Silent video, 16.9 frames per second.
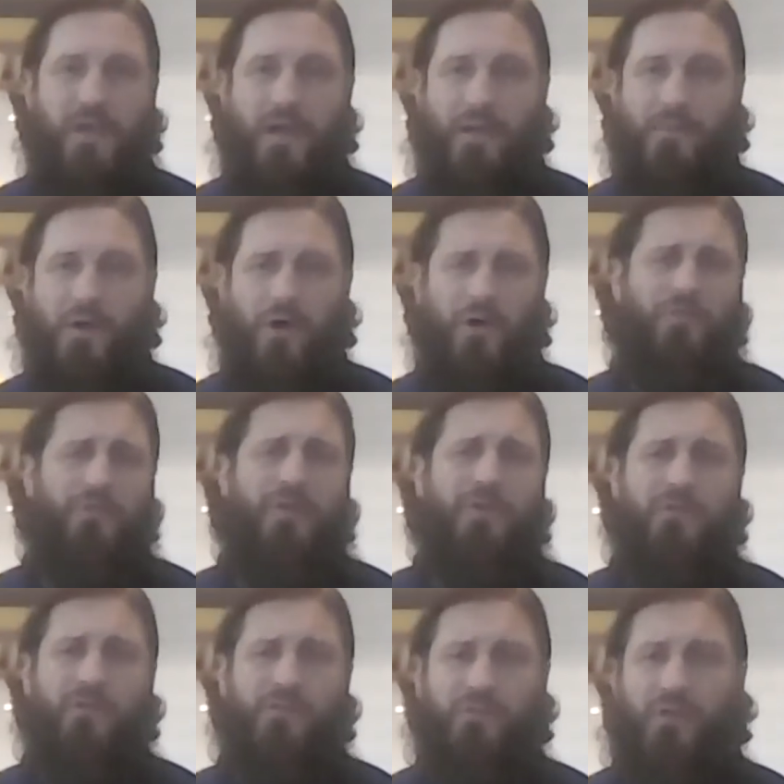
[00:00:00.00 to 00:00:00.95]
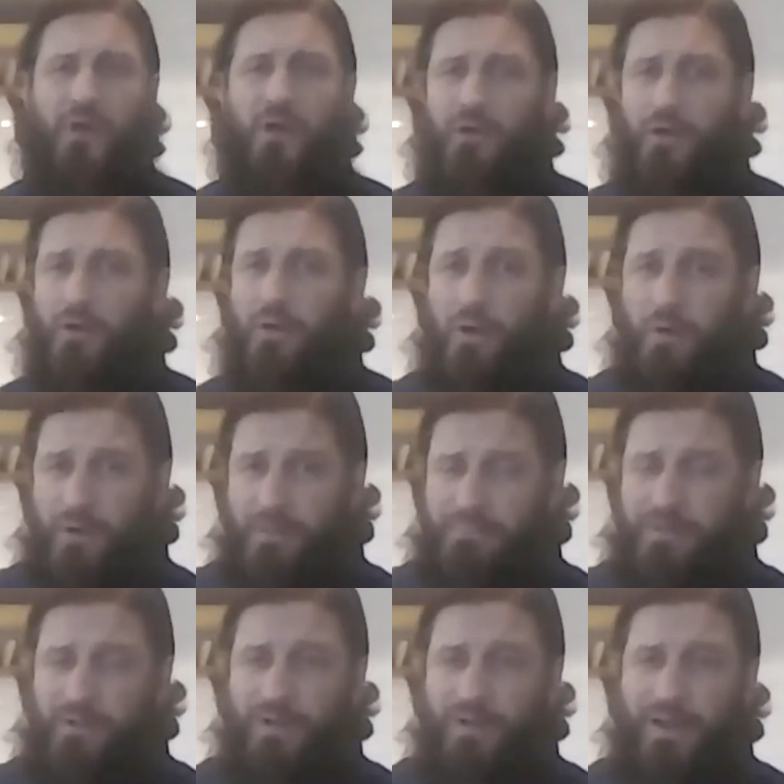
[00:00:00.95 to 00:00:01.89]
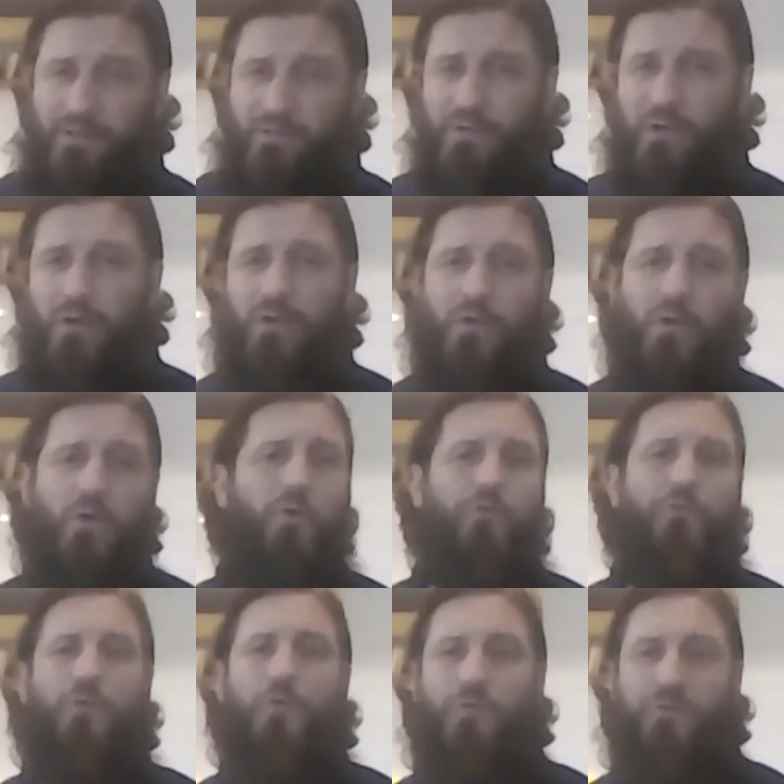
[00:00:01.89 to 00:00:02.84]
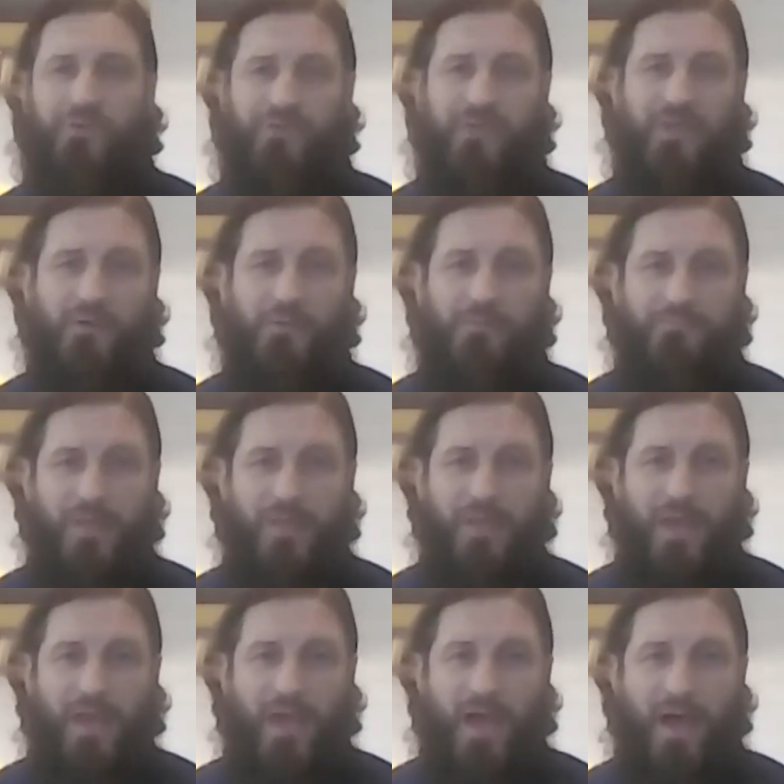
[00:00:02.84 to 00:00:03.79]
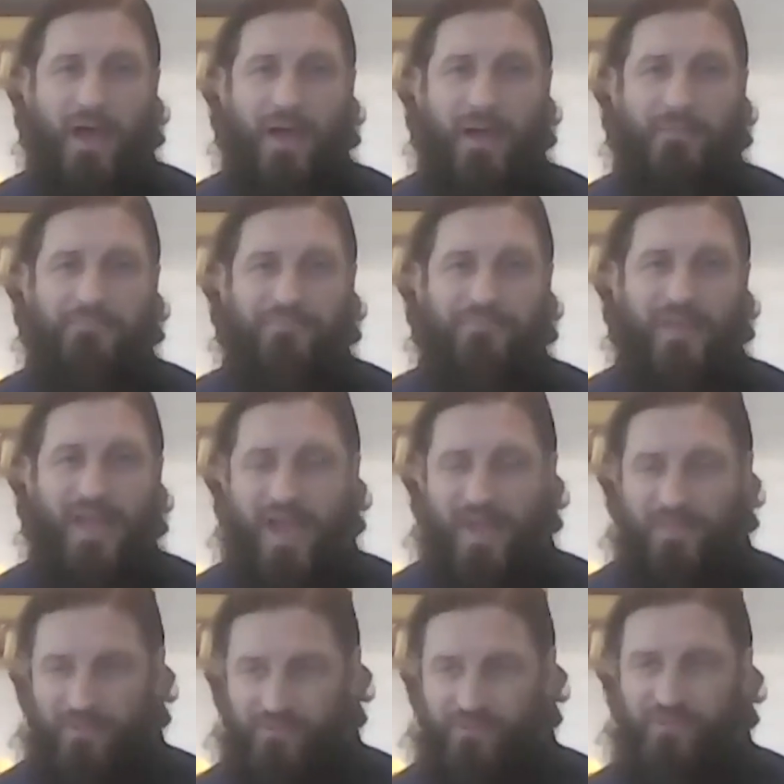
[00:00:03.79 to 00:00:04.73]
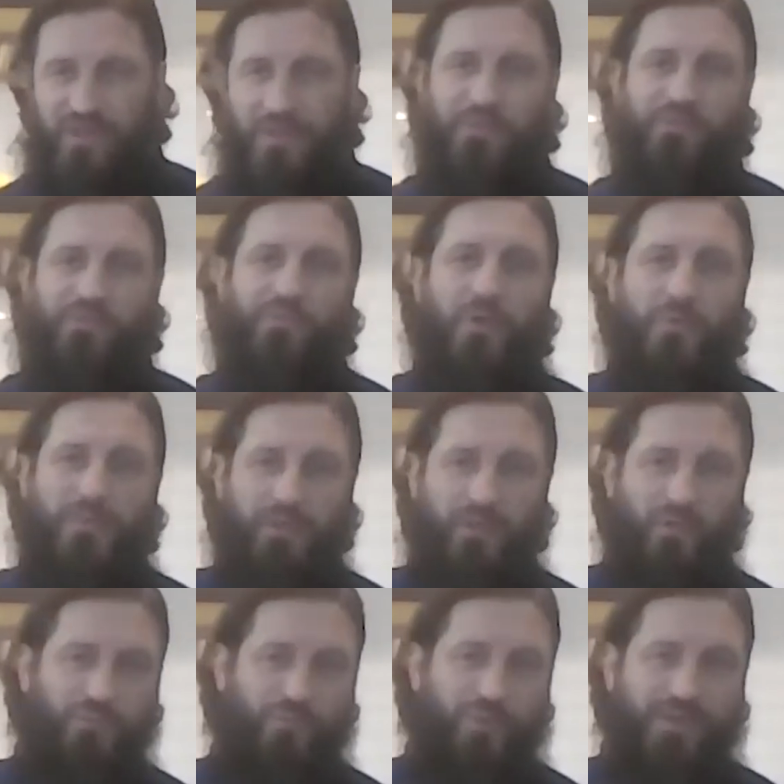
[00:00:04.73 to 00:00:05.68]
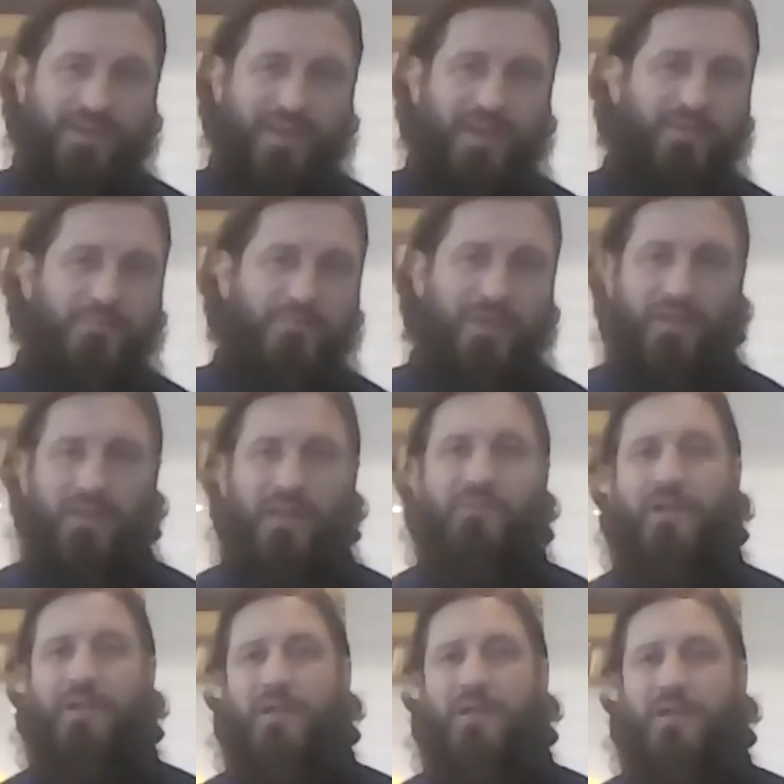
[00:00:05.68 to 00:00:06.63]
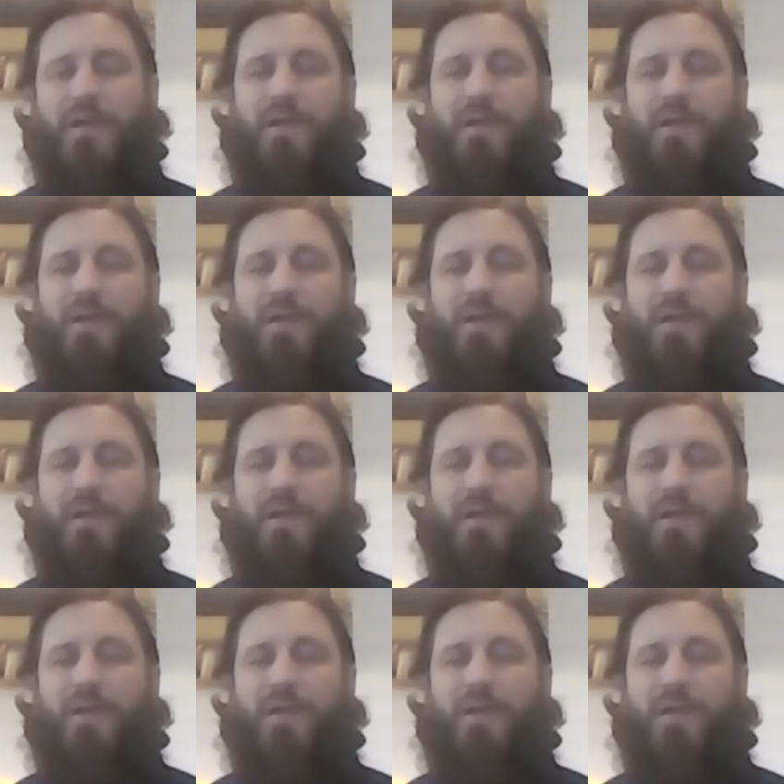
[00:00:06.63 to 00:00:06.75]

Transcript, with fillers: Um, our griddles on our RNB range are cold rolled steel. Mm-hmm. Um, and there's a temperature probe that goes right down the middle of it.